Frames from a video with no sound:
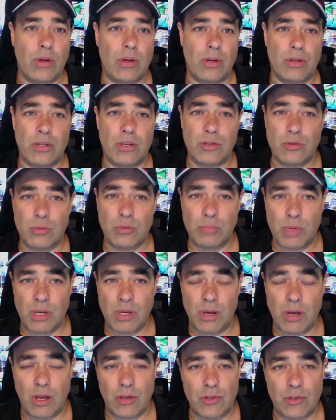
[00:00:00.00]
this would
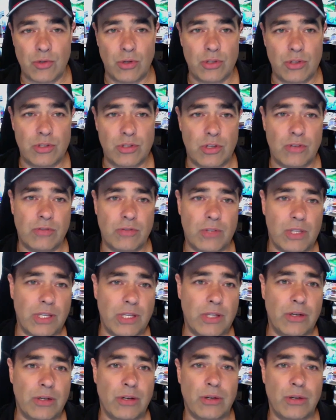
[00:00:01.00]
be all sorts of
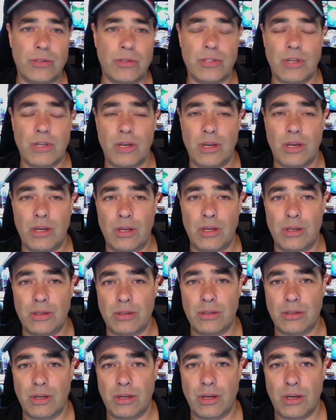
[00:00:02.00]
cleaners
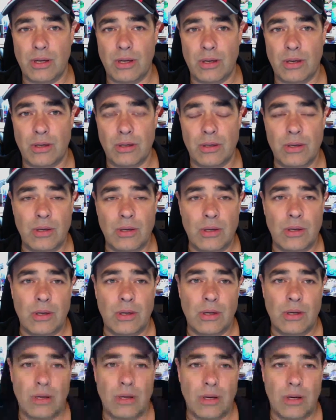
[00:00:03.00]
and uh,
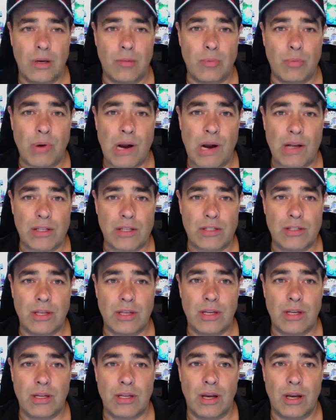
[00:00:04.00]
uh, products
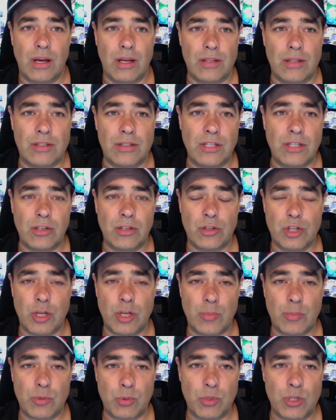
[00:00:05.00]
that uh,
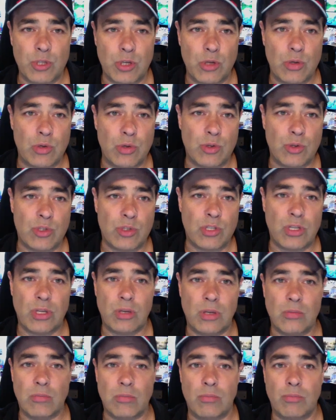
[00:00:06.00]
dealerships would use
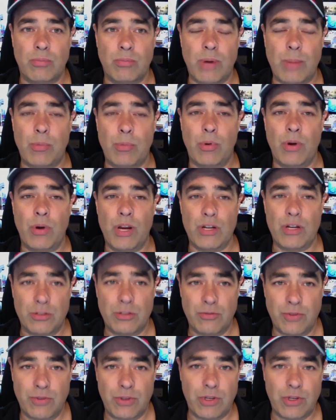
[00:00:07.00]
in
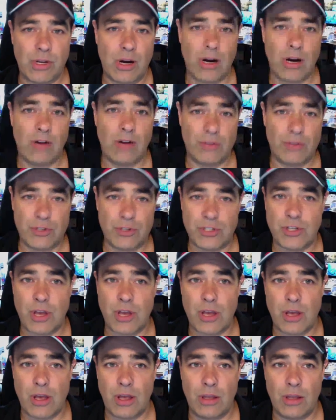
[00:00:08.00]
preparation for the car for
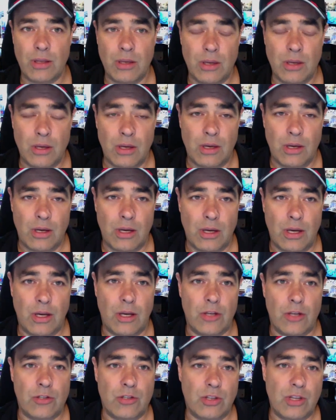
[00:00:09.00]
sale. Uh,
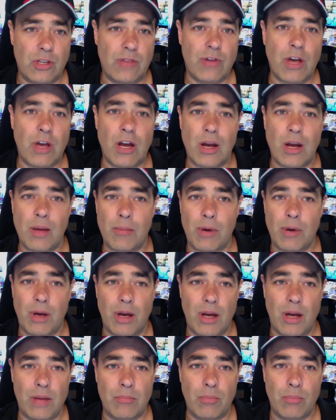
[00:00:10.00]
oh. so they've come on,
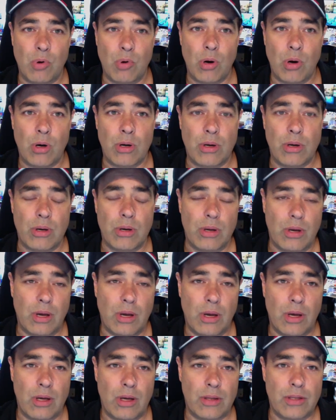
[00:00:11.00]
on board
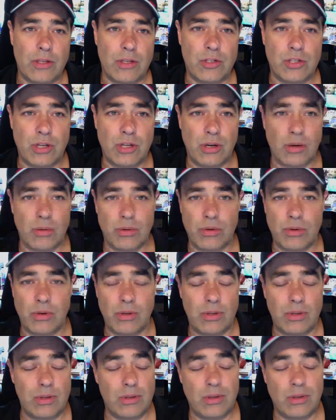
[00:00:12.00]
uh, this year.
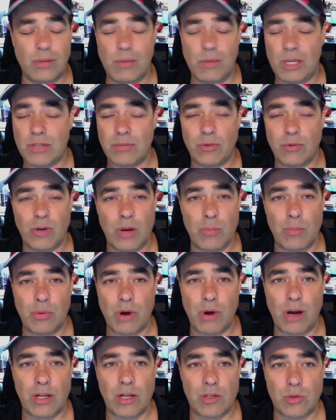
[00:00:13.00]
It, it makes some great
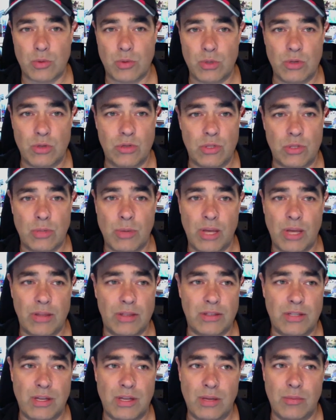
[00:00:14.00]
products. We use them on
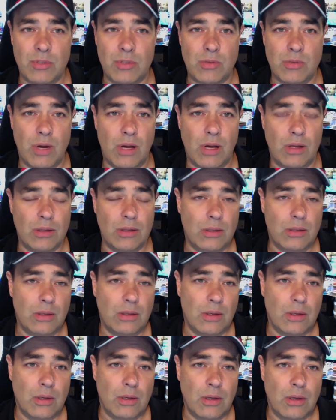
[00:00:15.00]
the team as well.
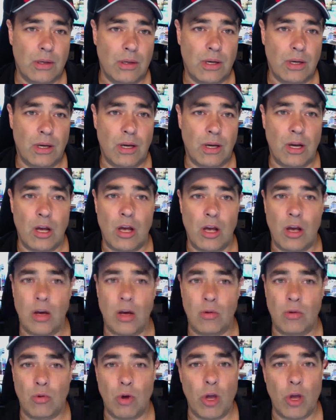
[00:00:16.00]
Mm-hmm.
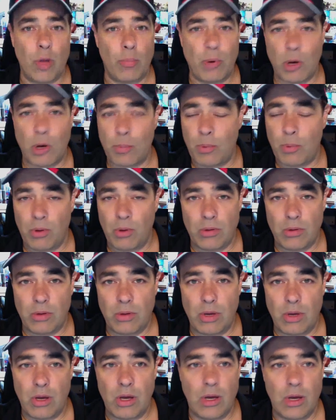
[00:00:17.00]
Uh, Royal Purple
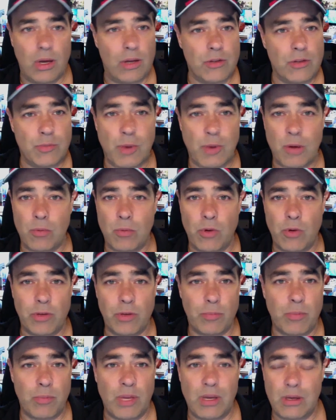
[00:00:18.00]
has been
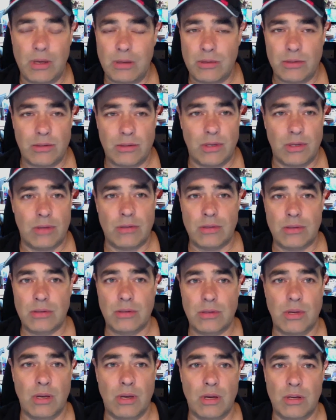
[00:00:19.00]
with me
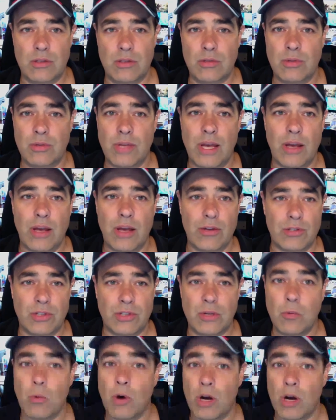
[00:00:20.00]
since
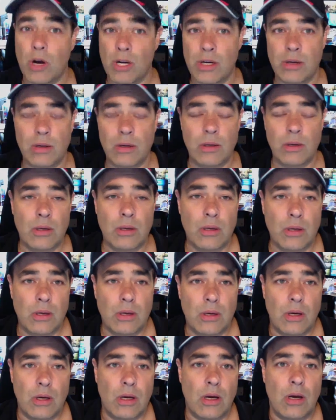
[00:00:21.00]
2001
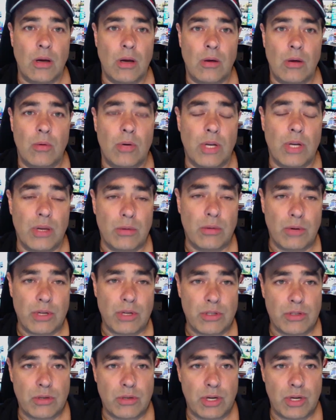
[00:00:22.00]
mm-hmm. when I
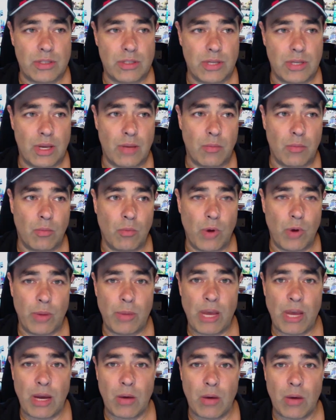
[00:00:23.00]
raced Trans Am way
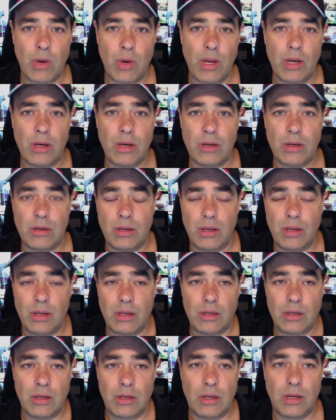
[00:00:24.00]
back when,
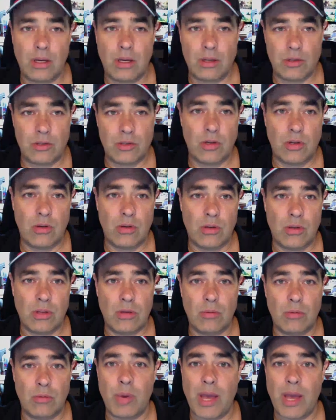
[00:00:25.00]
and so
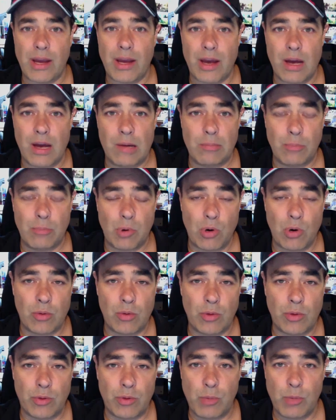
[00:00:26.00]
they're back on
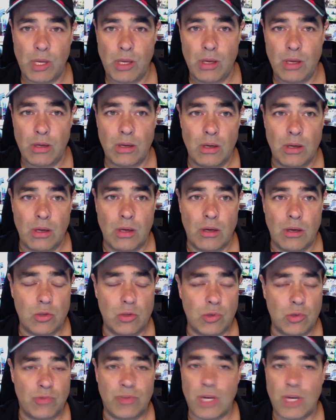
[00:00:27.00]
board with me
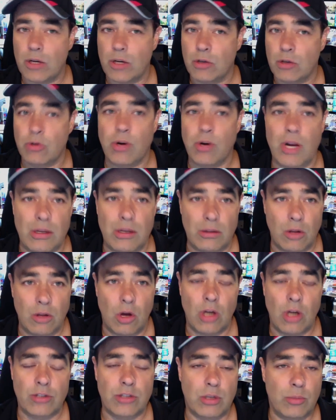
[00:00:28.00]
is we've got a great
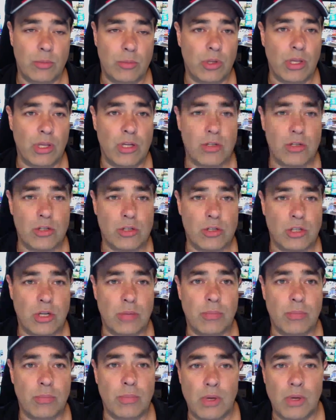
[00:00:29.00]
long-term
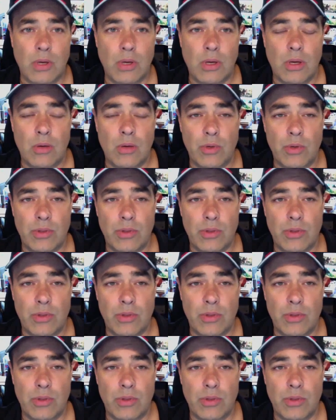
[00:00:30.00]
relationship with